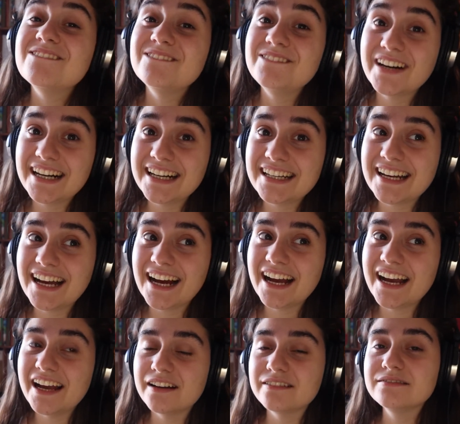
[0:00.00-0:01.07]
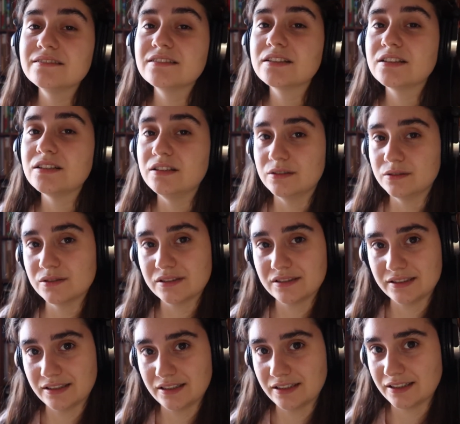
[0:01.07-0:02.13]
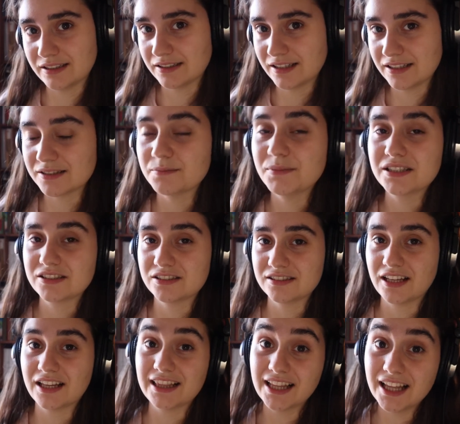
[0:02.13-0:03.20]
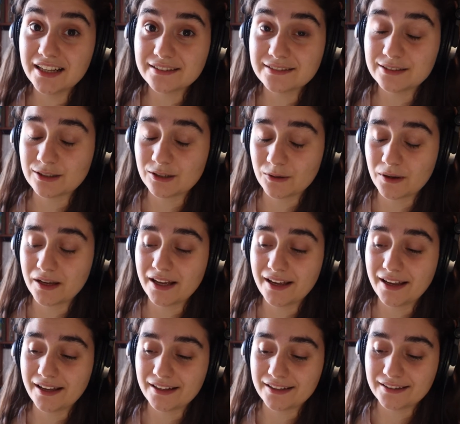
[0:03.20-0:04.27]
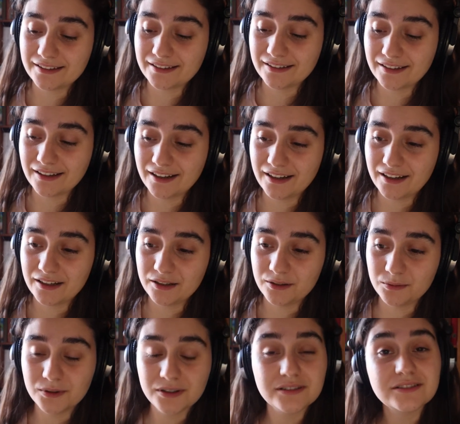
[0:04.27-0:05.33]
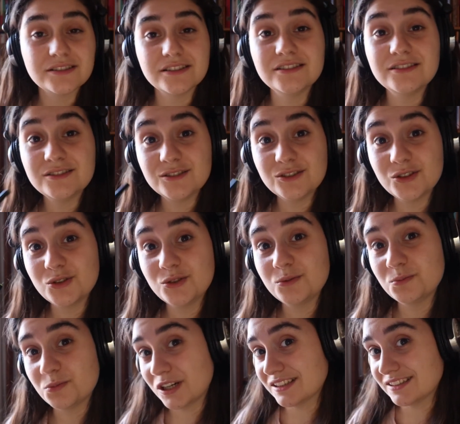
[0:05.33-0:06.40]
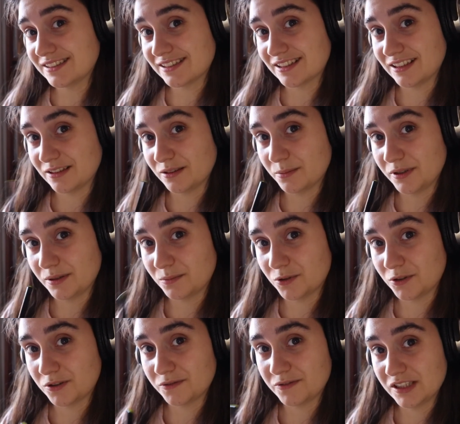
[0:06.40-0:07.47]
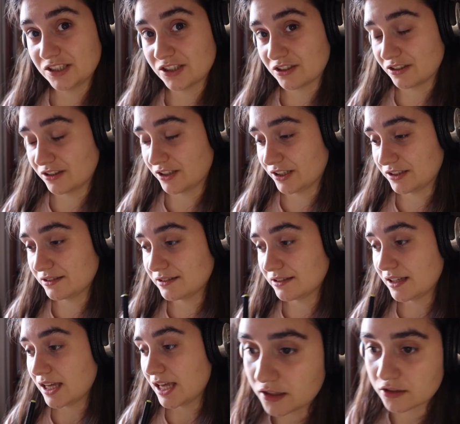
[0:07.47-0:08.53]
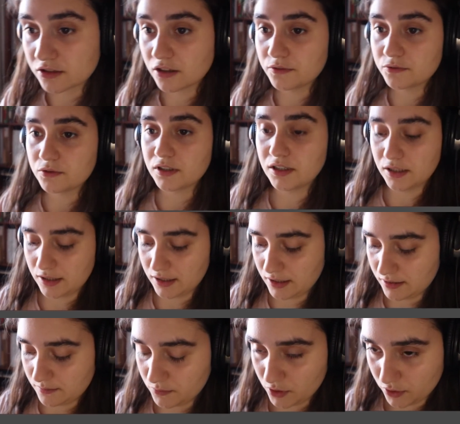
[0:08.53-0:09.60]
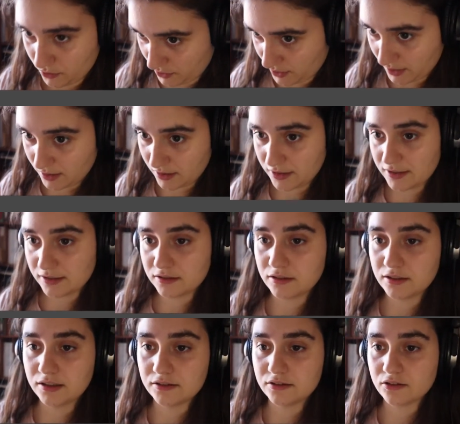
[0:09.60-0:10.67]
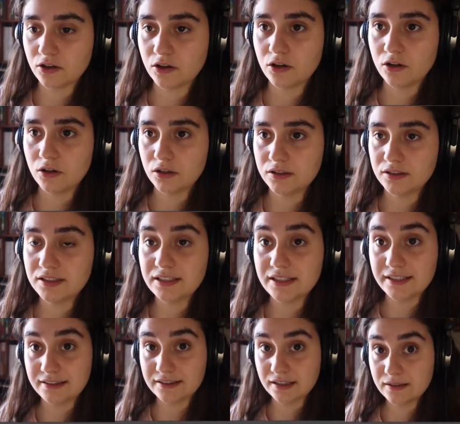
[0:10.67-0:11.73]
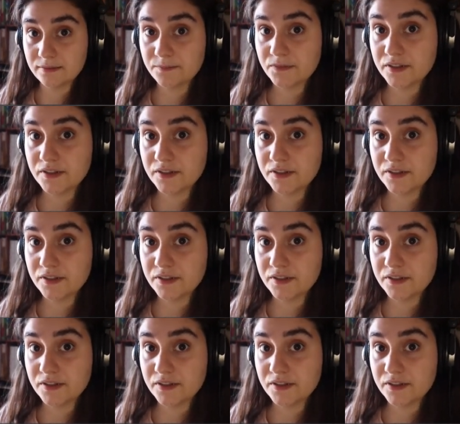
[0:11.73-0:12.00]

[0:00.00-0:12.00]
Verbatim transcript: but I haven't used it as much as I'd like to and I wanted to practice a little bit more of digital art. The software I am using is called Krita.